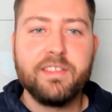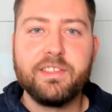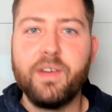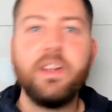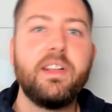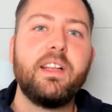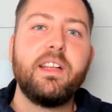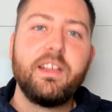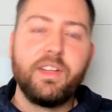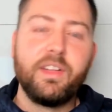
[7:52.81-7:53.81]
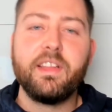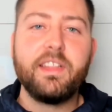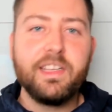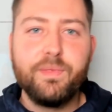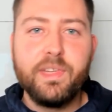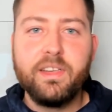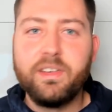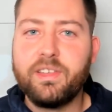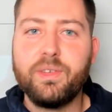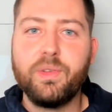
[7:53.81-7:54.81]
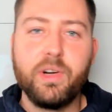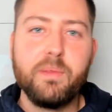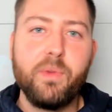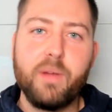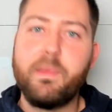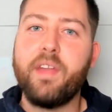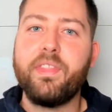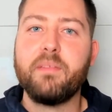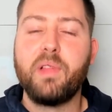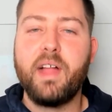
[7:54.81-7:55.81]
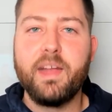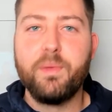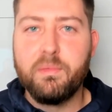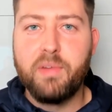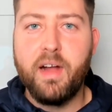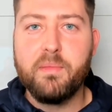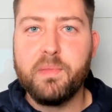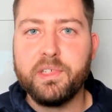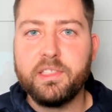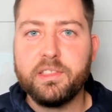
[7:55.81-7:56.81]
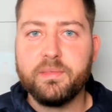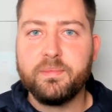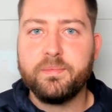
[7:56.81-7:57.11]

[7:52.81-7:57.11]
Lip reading: So click on the next video to learn more about the implied win probabilities.